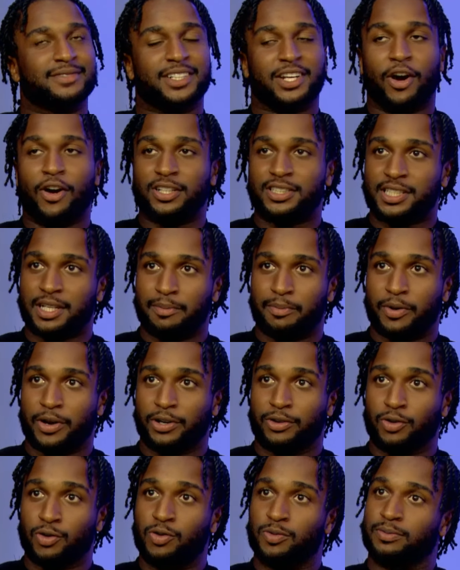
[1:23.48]
Content Boy
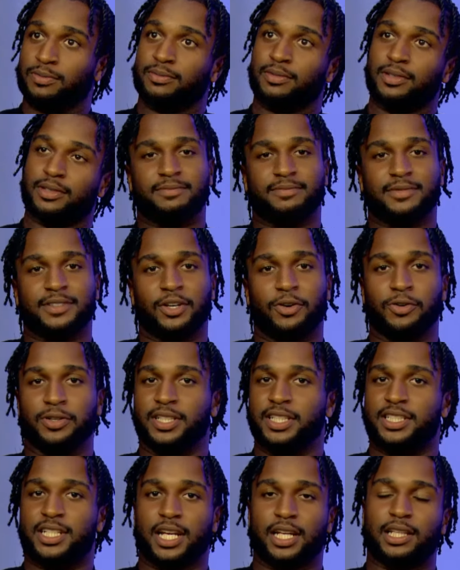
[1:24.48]
Group or
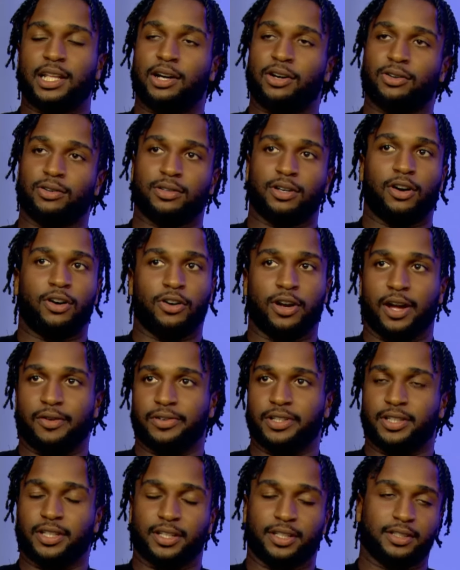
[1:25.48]
DJ Clout on
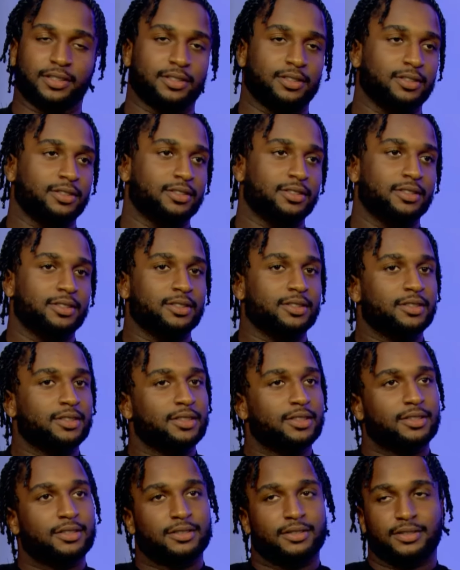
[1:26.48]
everything.
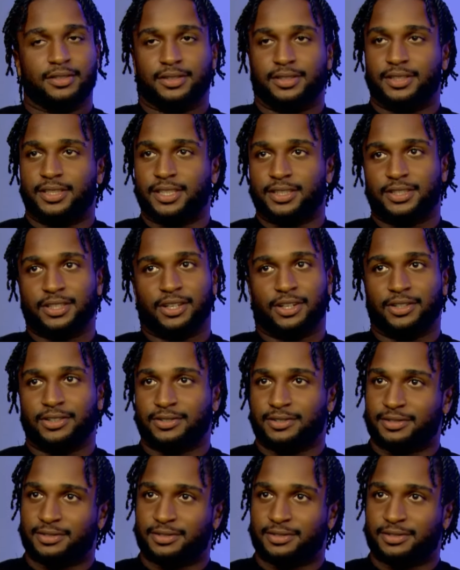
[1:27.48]
TikTok,